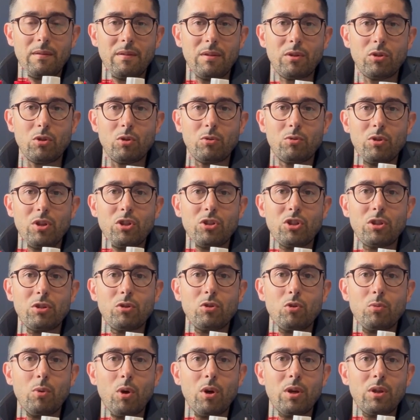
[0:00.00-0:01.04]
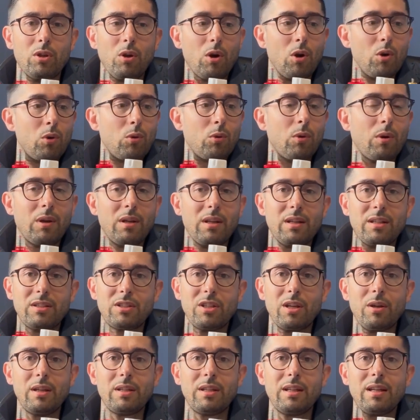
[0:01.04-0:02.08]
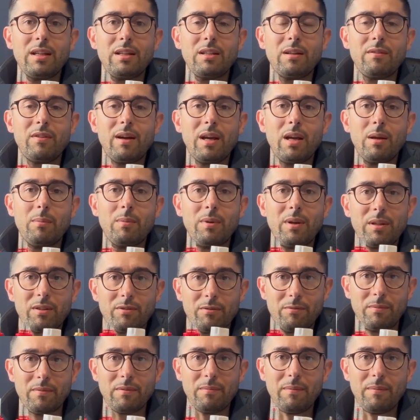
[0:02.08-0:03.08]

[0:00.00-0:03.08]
new version 2.0, is currently in development,